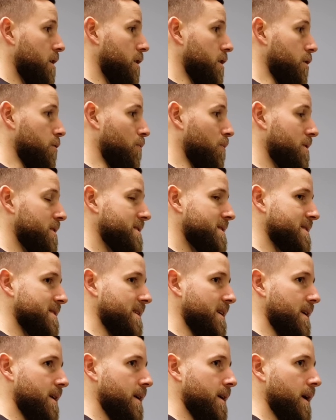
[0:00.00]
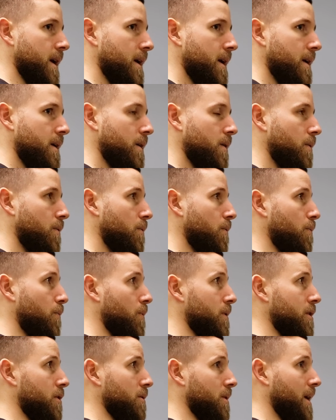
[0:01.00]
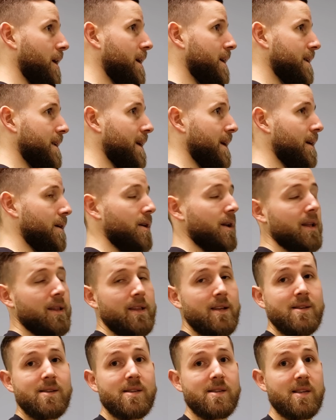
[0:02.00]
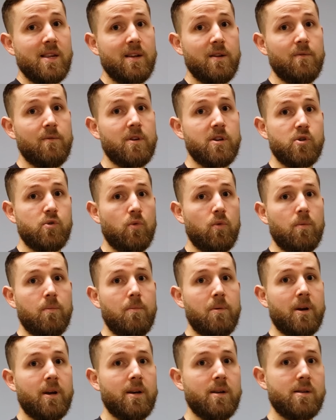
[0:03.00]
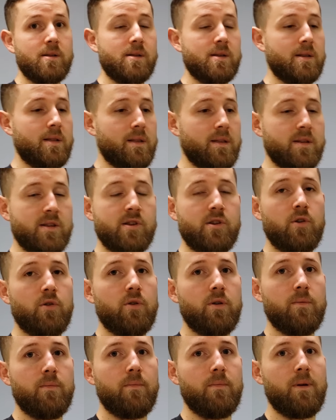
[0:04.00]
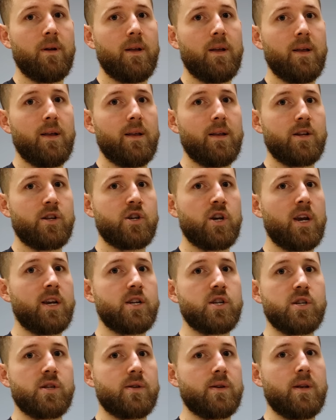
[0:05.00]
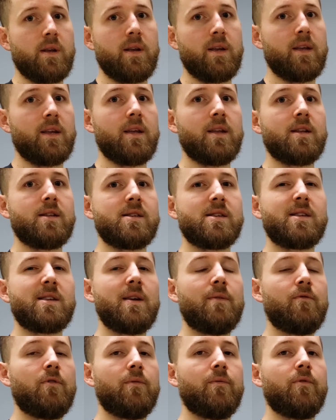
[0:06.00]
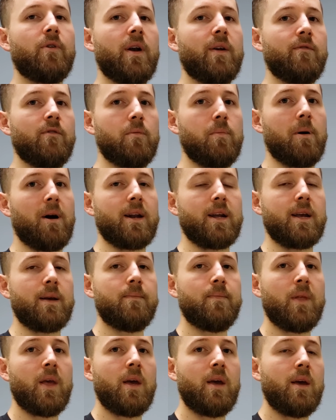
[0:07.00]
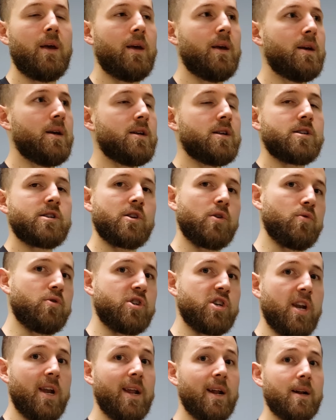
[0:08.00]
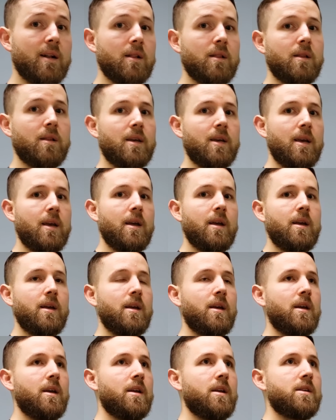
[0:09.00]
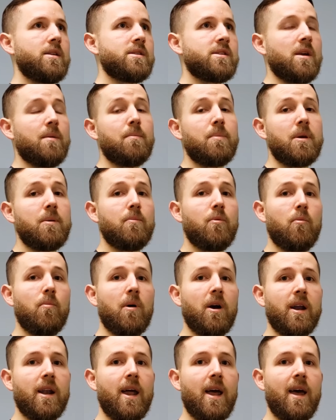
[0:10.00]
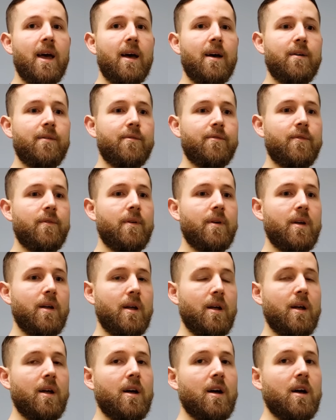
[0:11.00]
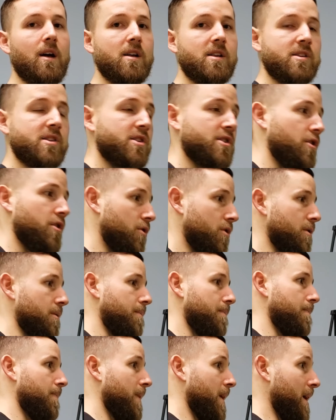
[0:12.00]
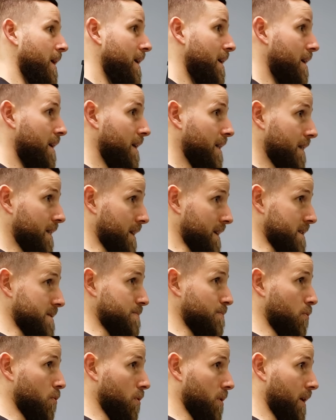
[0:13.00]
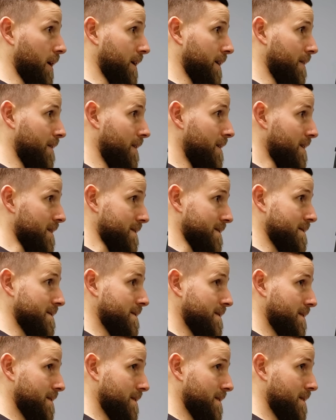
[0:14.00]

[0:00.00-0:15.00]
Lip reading: you want to see when you're laying down, and this is individual because the sternum changes, it's different for everybody. So genetically, some people might have a sternum that is more like this.